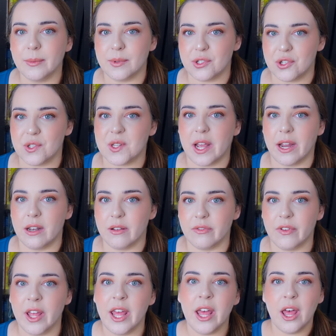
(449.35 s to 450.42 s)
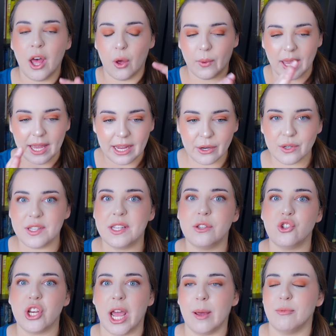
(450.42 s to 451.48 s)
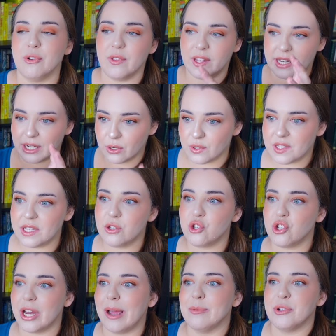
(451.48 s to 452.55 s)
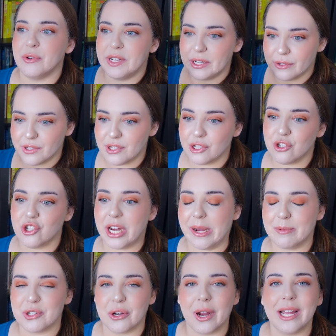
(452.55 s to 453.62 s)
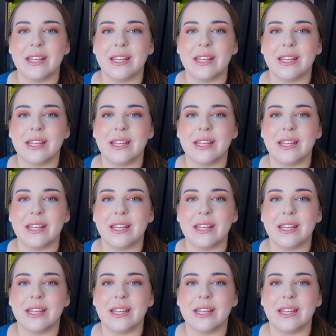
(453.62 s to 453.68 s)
It was just kind of, okay, here's this chapter, then here's this chapter, here's this chapter.